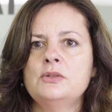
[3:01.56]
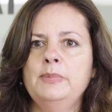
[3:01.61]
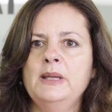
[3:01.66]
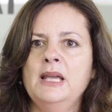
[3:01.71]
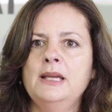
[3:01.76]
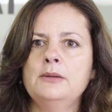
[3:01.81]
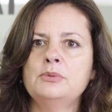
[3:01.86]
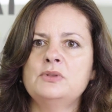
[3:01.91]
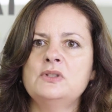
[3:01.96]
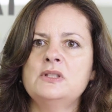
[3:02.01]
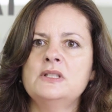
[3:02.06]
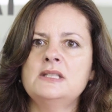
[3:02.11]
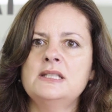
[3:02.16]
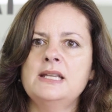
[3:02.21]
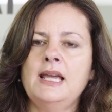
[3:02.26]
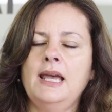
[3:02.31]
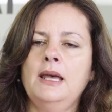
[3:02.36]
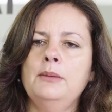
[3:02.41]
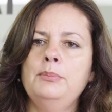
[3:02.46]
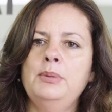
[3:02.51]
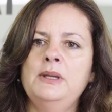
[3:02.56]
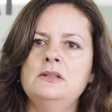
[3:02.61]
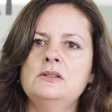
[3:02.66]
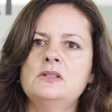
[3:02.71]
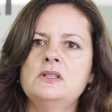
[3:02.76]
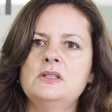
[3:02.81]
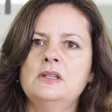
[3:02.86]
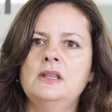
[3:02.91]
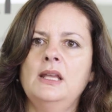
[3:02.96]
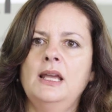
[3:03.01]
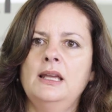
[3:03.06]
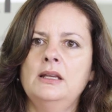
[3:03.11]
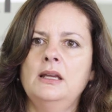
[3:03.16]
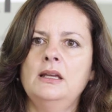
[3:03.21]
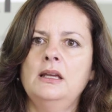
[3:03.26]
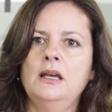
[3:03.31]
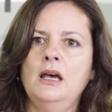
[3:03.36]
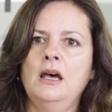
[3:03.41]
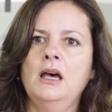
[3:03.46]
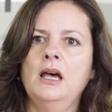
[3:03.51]
to be able to tap into
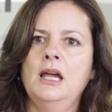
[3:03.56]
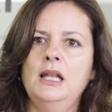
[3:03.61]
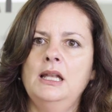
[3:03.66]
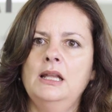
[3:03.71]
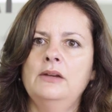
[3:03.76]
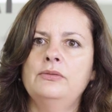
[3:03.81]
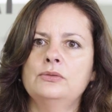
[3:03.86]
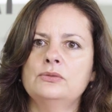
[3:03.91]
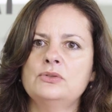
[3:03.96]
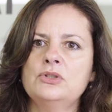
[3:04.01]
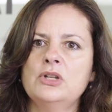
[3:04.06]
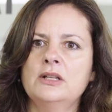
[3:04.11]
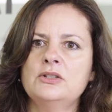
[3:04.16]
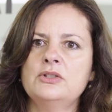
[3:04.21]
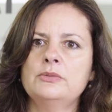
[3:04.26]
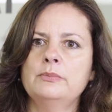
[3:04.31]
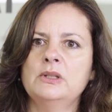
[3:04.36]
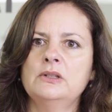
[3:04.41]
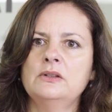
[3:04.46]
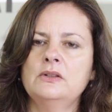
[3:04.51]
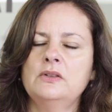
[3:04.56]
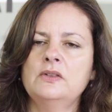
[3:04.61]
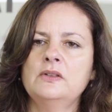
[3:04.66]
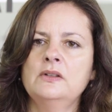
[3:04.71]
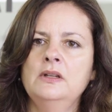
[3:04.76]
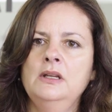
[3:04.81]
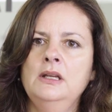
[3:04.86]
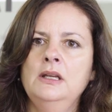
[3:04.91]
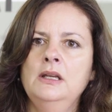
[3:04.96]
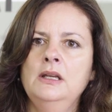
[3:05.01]
their higher level judgments